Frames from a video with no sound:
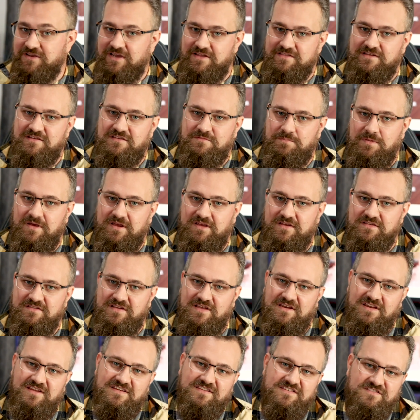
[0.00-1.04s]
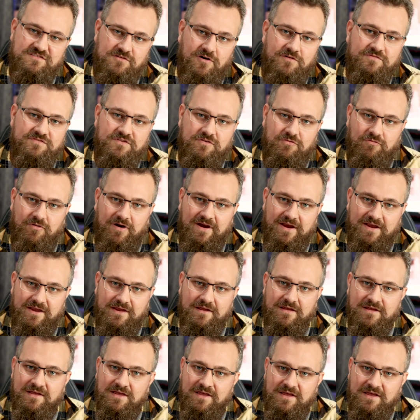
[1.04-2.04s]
get these speakers in a soft grey.